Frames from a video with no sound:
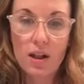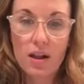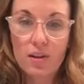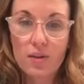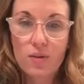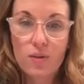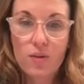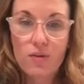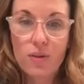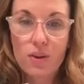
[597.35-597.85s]
I
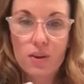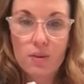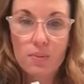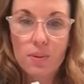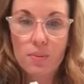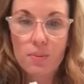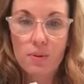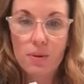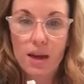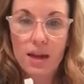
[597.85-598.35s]
don't know if other
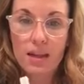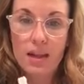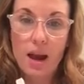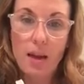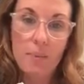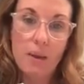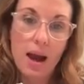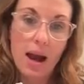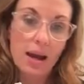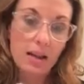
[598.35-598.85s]
people like
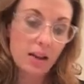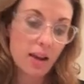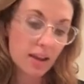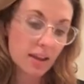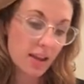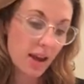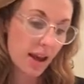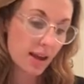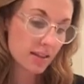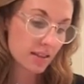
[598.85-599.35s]
that. I
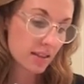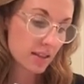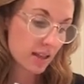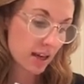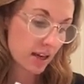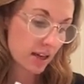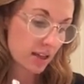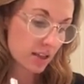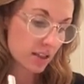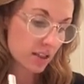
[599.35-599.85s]
like that as a
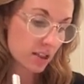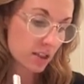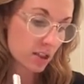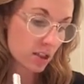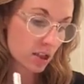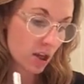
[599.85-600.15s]
dentist.